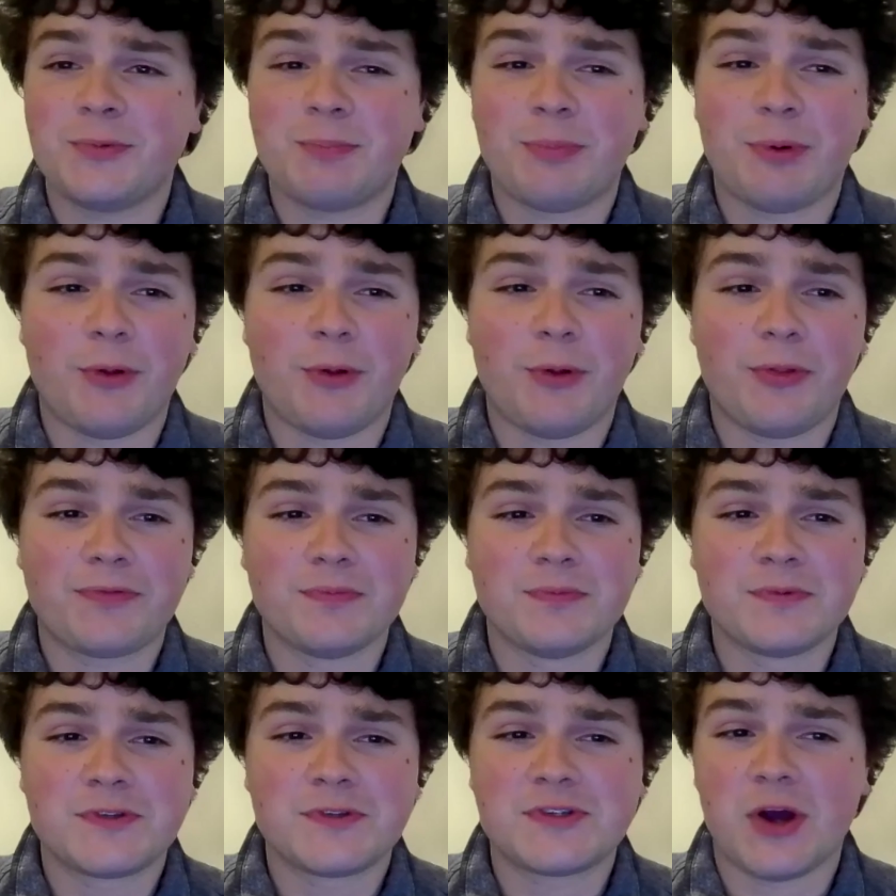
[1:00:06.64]
you
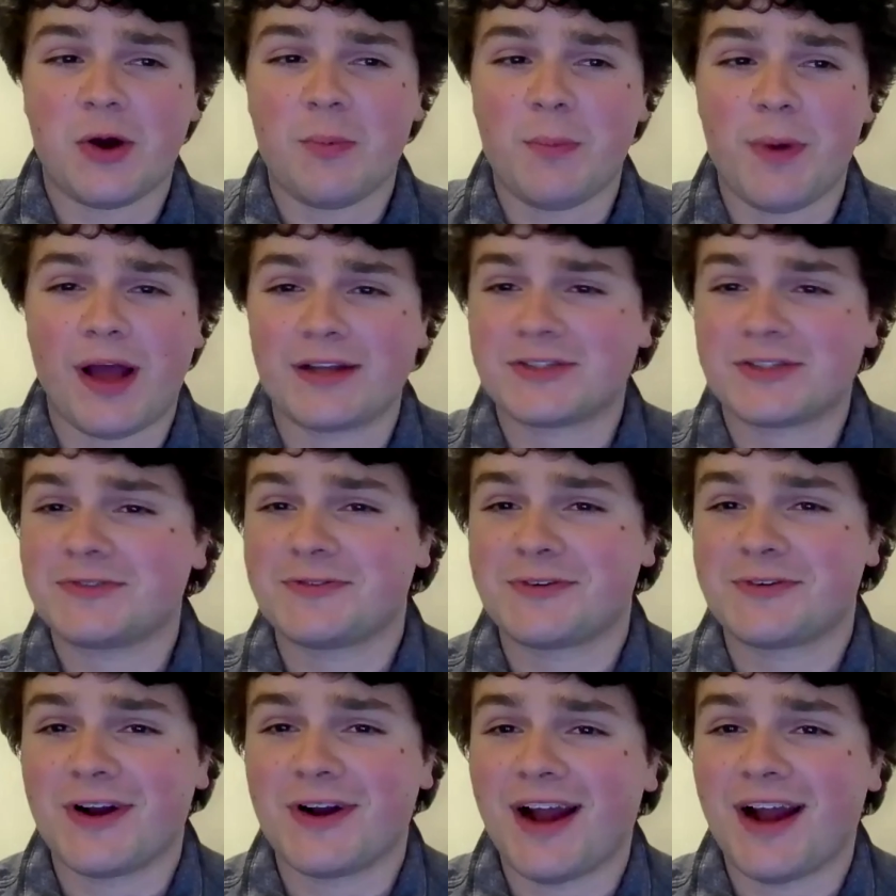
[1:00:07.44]
both so
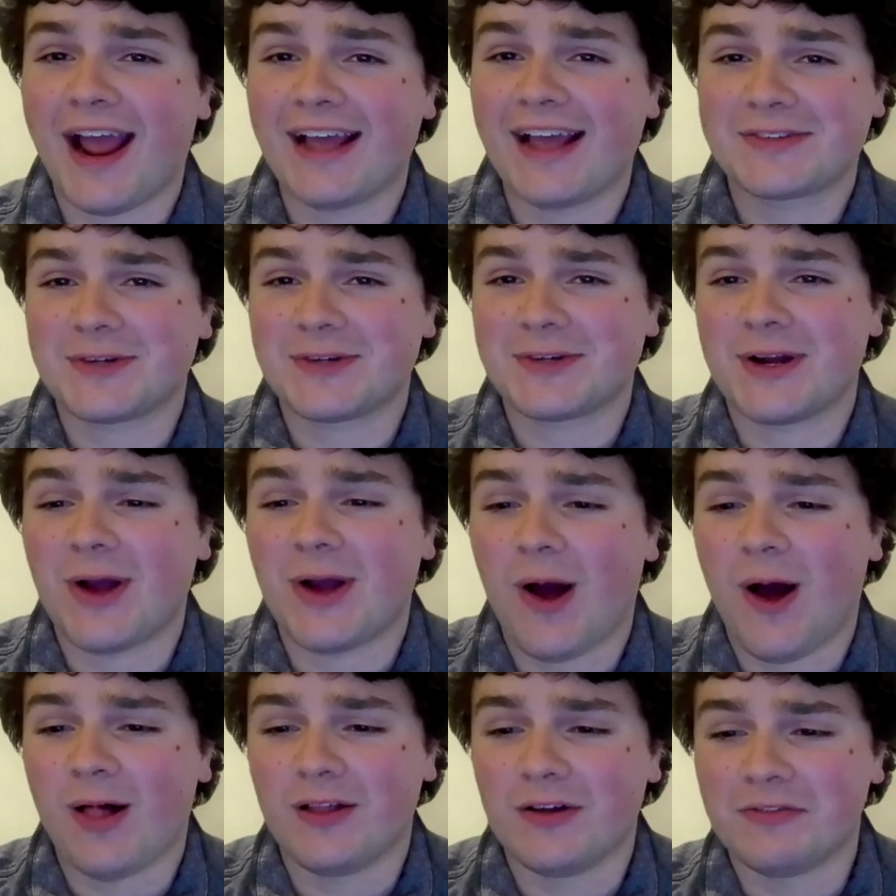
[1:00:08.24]
much for
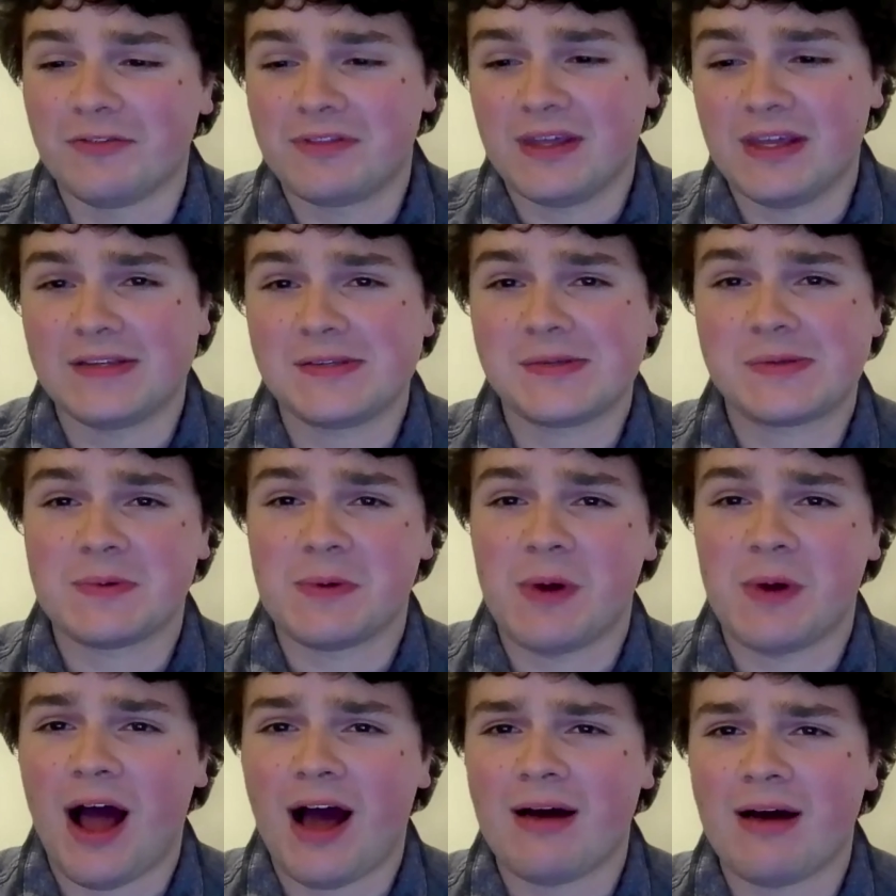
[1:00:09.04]
answering all of these
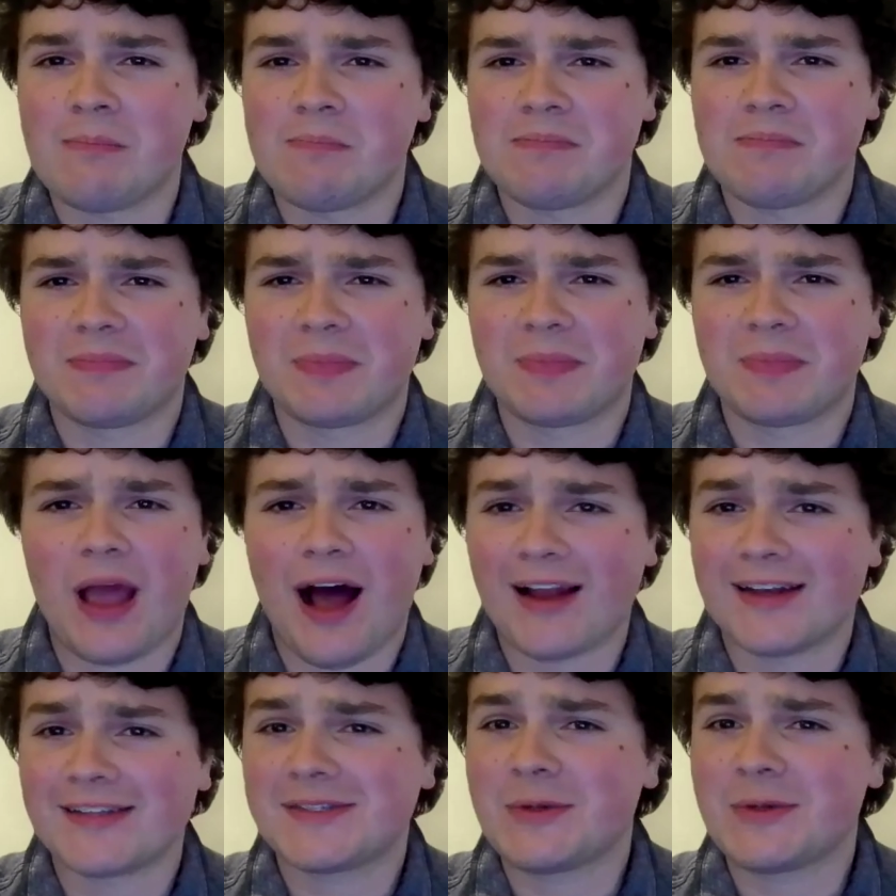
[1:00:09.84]
um,
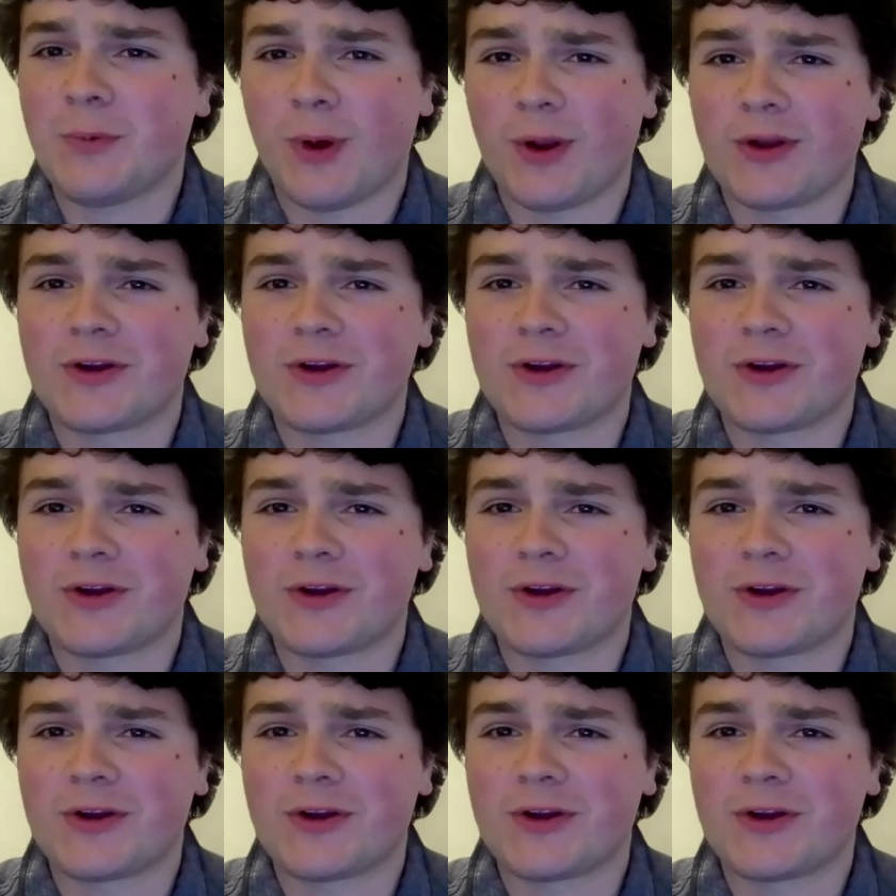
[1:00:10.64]
honestly